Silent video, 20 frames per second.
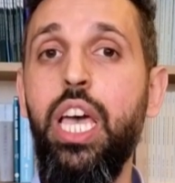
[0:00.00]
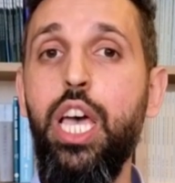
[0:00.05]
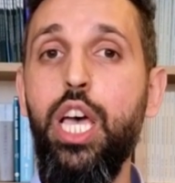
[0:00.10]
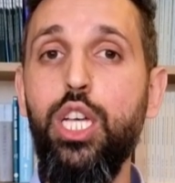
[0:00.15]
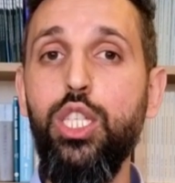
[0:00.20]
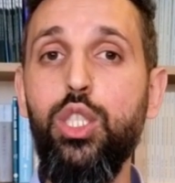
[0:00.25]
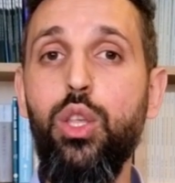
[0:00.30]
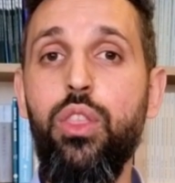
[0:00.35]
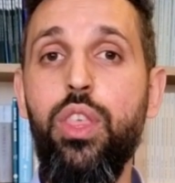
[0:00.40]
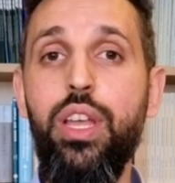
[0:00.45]

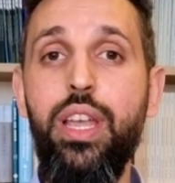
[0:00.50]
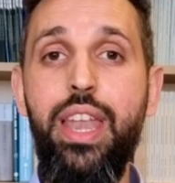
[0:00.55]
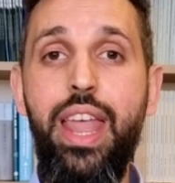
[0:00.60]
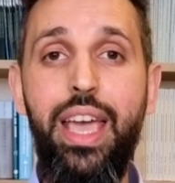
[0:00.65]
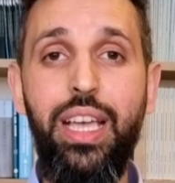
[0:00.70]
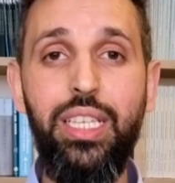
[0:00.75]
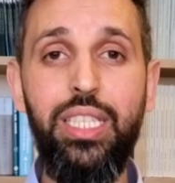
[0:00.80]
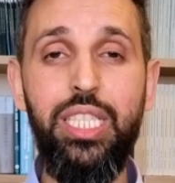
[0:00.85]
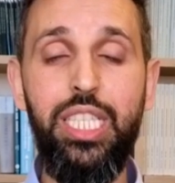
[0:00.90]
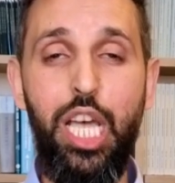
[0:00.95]
So the
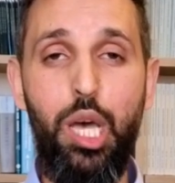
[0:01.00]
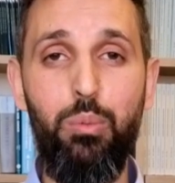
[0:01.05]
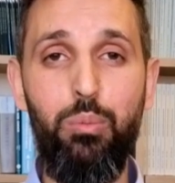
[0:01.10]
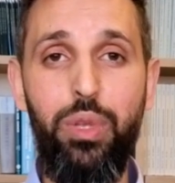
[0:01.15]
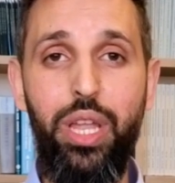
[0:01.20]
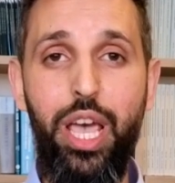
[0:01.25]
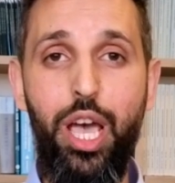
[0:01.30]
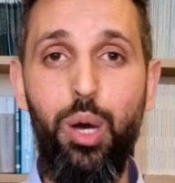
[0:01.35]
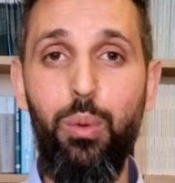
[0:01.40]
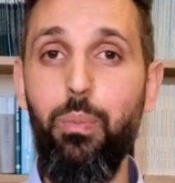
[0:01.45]
next step
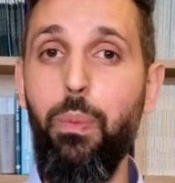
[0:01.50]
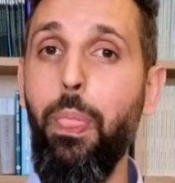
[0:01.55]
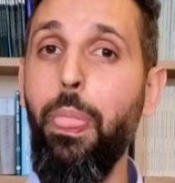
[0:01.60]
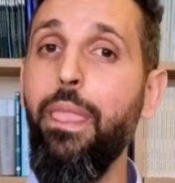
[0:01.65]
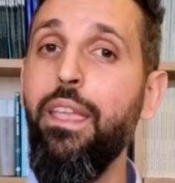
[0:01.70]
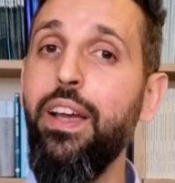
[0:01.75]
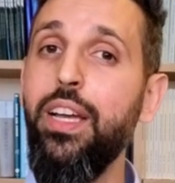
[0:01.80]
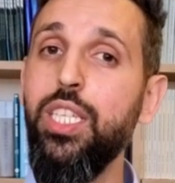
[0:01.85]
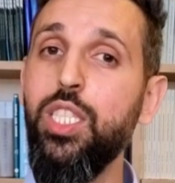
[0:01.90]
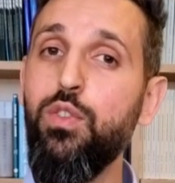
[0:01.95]
now
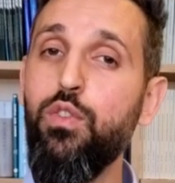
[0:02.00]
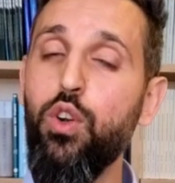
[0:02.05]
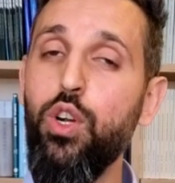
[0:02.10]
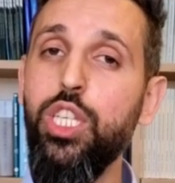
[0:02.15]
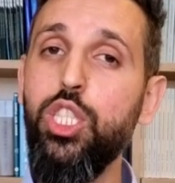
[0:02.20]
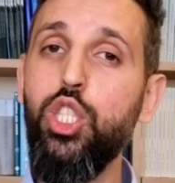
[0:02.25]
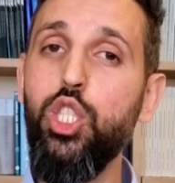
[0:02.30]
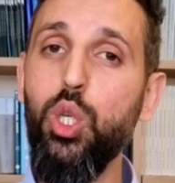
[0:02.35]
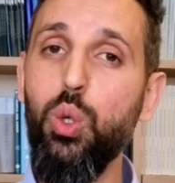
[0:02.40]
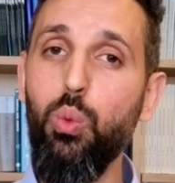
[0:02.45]
is for
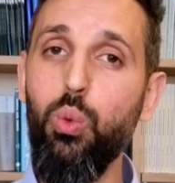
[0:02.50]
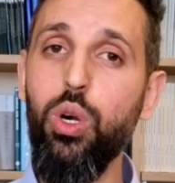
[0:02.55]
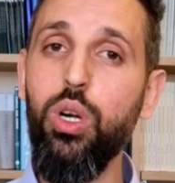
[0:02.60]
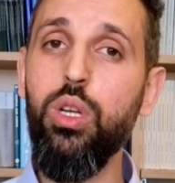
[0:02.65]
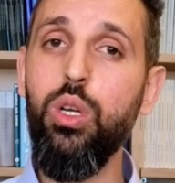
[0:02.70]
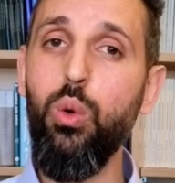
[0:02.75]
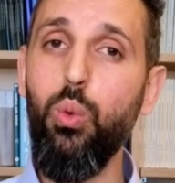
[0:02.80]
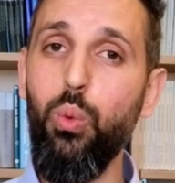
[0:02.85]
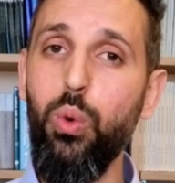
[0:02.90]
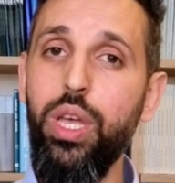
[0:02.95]
us to work
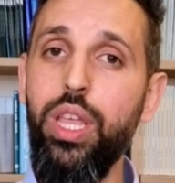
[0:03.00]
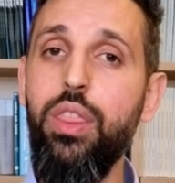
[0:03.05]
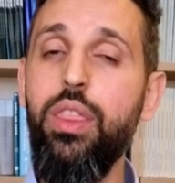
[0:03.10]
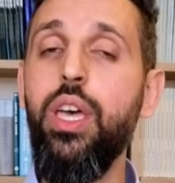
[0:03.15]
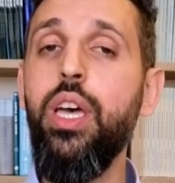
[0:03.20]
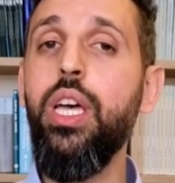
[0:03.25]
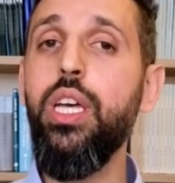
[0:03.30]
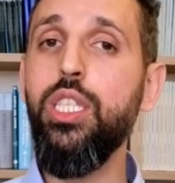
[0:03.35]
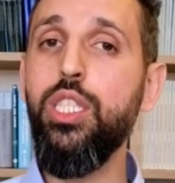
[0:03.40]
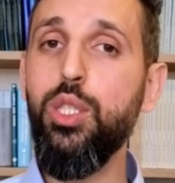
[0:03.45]
with
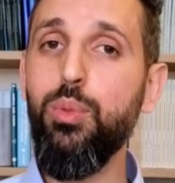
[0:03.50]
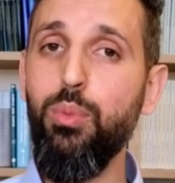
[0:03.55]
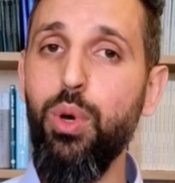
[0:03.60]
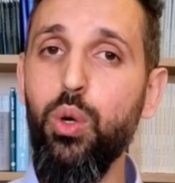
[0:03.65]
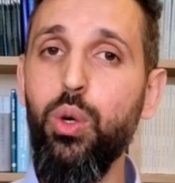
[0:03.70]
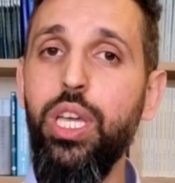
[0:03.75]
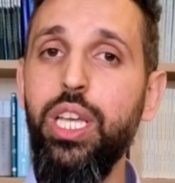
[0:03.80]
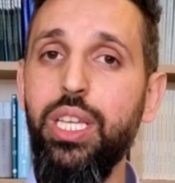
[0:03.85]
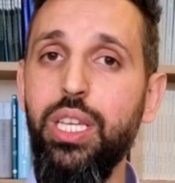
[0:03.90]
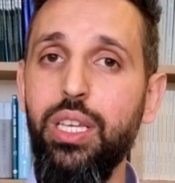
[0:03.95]

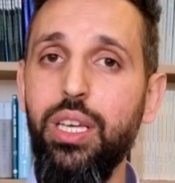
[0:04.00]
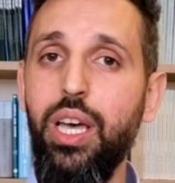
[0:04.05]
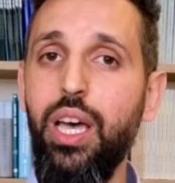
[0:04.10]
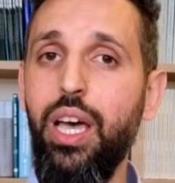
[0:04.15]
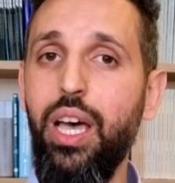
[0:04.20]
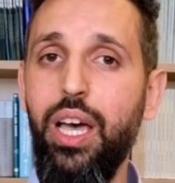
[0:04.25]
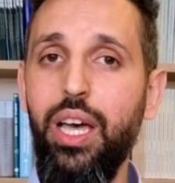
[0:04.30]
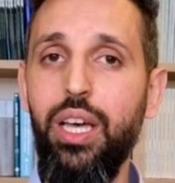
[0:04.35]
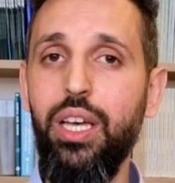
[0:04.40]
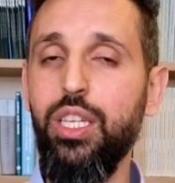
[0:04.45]
smoking,
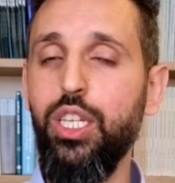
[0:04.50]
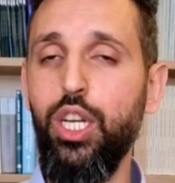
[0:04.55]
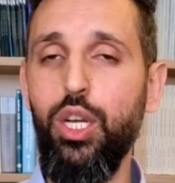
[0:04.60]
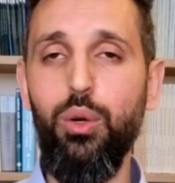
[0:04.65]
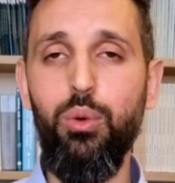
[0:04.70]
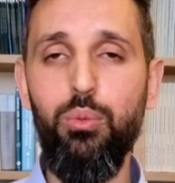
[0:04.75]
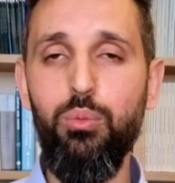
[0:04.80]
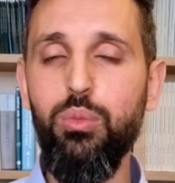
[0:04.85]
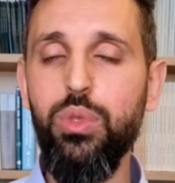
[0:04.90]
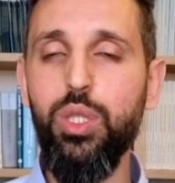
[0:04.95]
uh, you know,
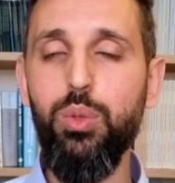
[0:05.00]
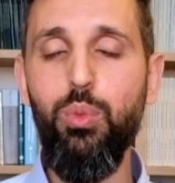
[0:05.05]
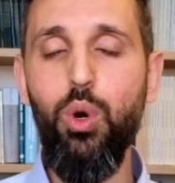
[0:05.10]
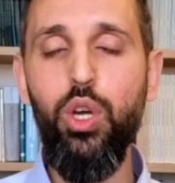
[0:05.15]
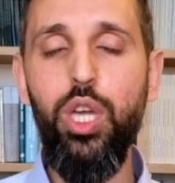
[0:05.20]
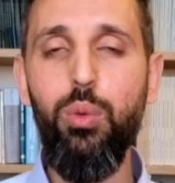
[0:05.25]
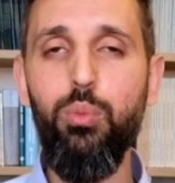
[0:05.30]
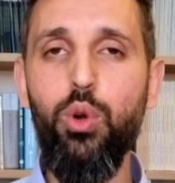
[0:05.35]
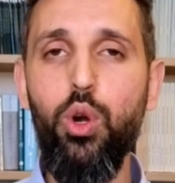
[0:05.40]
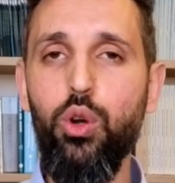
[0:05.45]

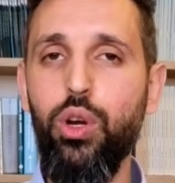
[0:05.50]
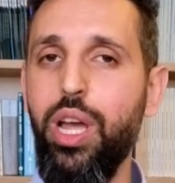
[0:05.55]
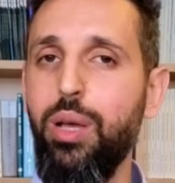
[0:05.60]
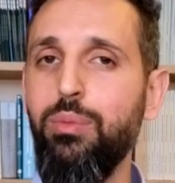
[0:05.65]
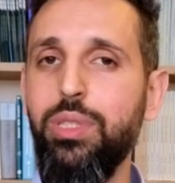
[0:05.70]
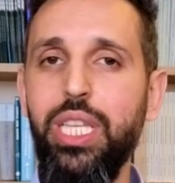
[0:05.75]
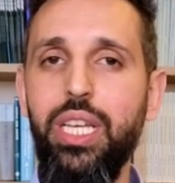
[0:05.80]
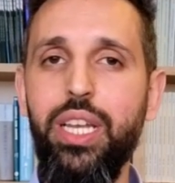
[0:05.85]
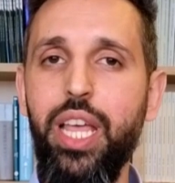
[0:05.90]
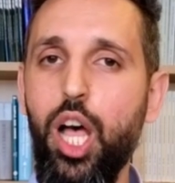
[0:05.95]
smoking programs
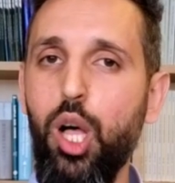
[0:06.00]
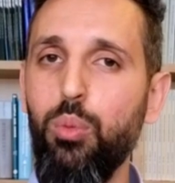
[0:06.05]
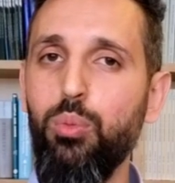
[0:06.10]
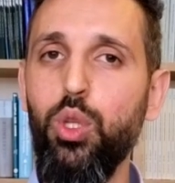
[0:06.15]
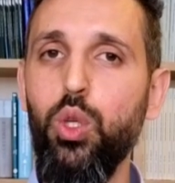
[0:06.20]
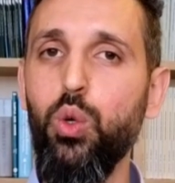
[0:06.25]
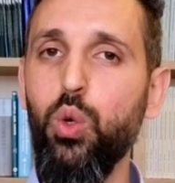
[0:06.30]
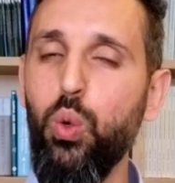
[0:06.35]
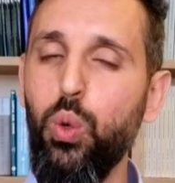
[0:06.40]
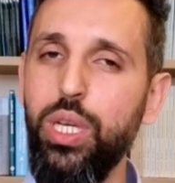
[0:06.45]
that help
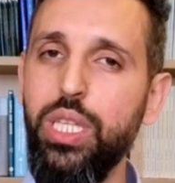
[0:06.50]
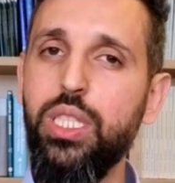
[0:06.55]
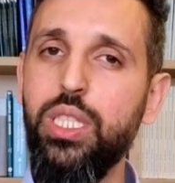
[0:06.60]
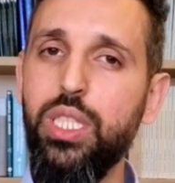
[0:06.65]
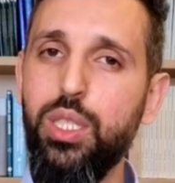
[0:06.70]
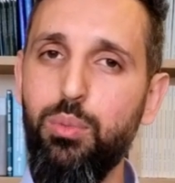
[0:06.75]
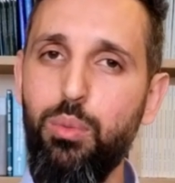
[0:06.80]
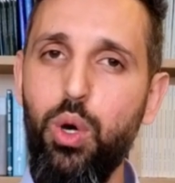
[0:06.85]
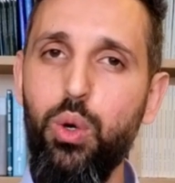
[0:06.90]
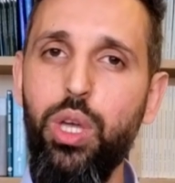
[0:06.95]
you quit
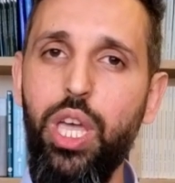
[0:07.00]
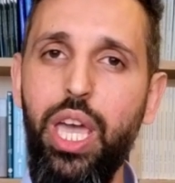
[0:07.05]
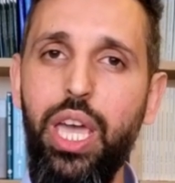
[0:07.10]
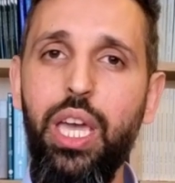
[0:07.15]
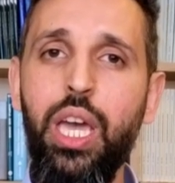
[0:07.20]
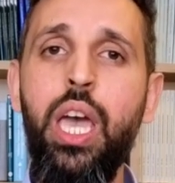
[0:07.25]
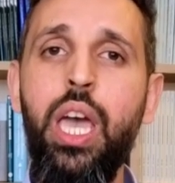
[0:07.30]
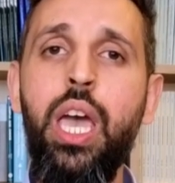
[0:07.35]
smoking